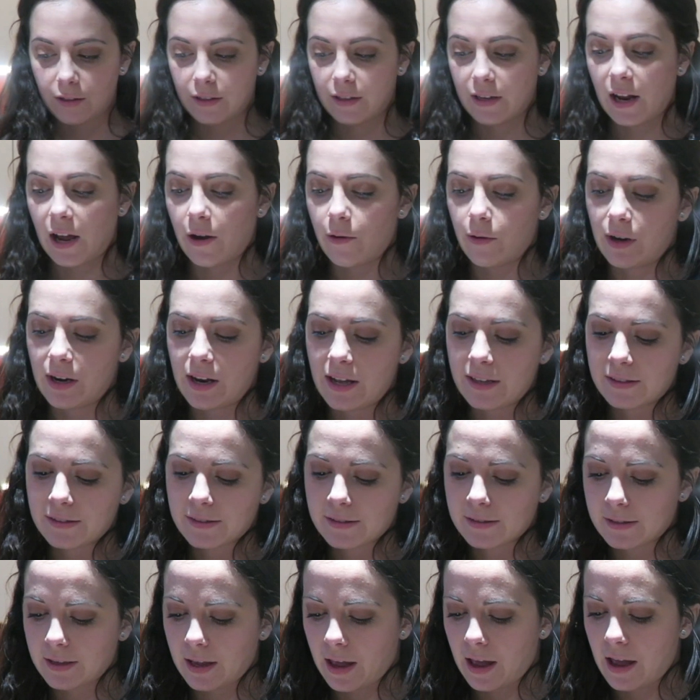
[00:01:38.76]
Now
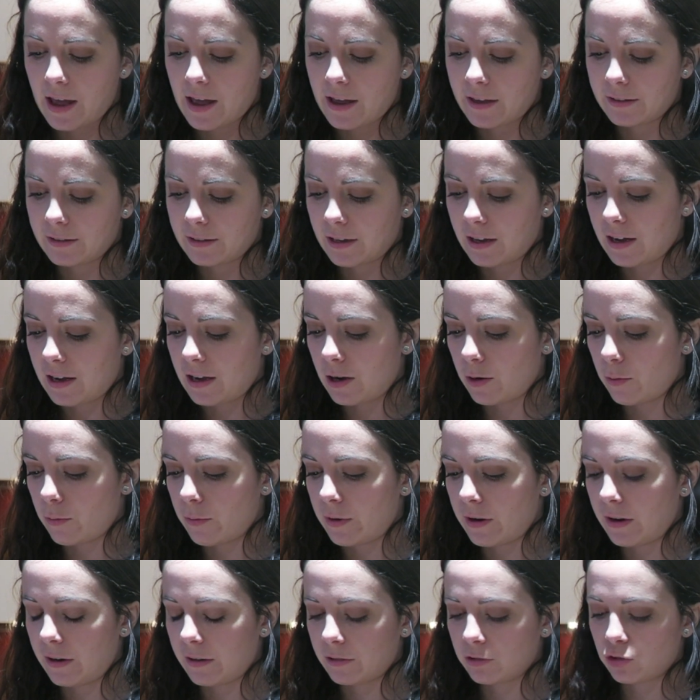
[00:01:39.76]
let's add
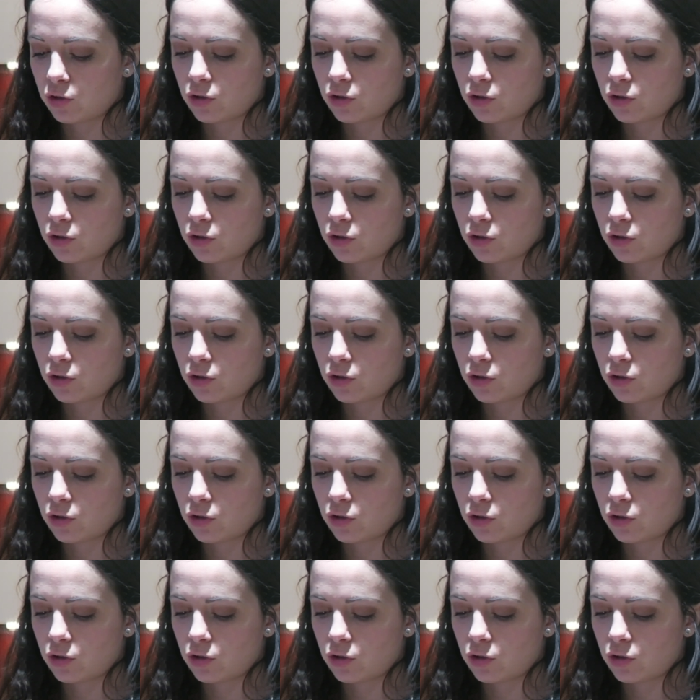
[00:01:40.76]
our